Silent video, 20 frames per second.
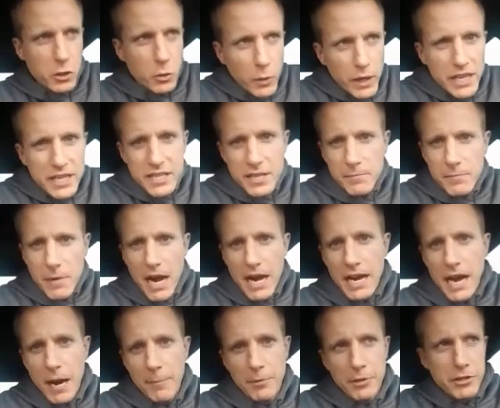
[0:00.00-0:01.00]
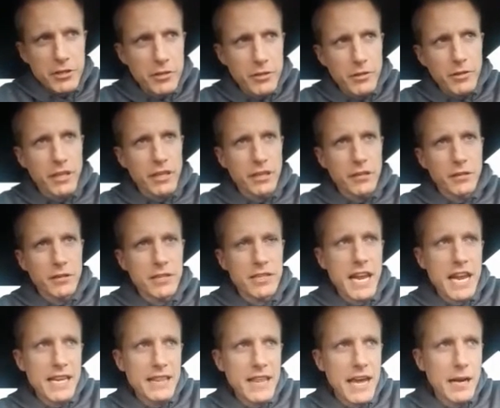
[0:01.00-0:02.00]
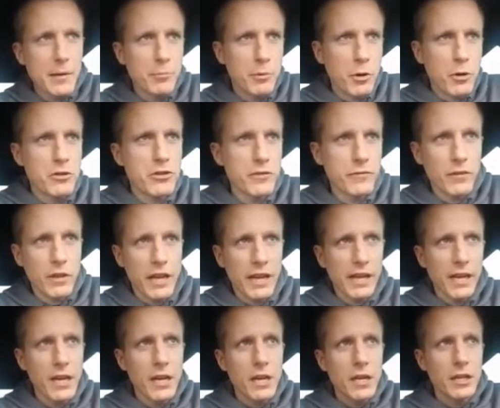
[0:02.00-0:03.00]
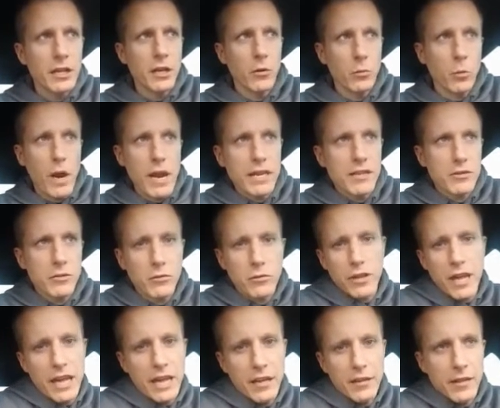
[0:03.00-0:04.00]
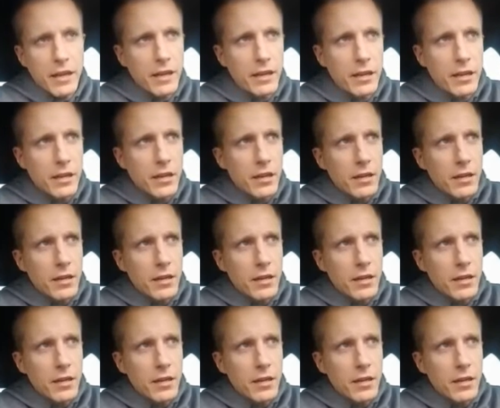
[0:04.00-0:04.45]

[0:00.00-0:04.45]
squeeze in my opportunity, or take that approach of like, wait till they